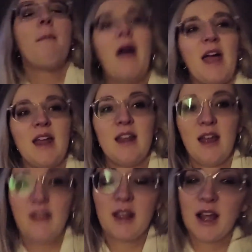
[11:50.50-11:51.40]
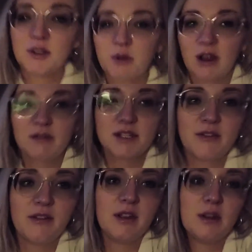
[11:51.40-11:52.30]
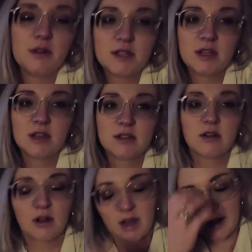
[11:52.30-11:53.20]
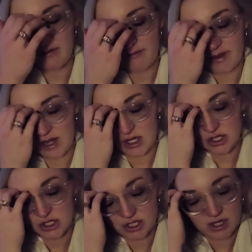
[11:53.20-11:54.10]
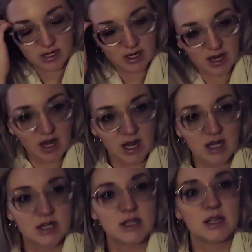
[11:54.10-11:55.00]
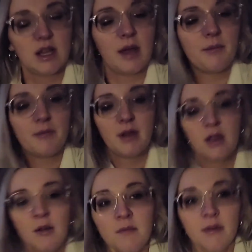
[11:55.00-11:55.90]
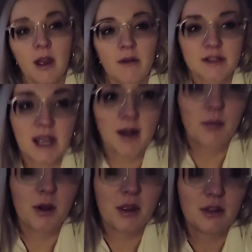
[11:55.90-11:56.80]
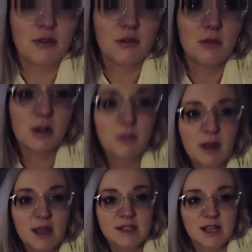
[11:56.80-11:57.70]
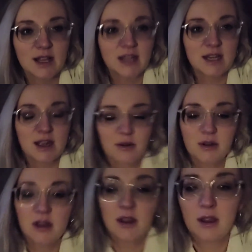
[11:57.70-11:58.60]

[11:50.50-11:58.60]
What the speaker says: But they got to where I was definitely noticing a start and a finish, and I was kind of breathing through them a little bit as I laid down.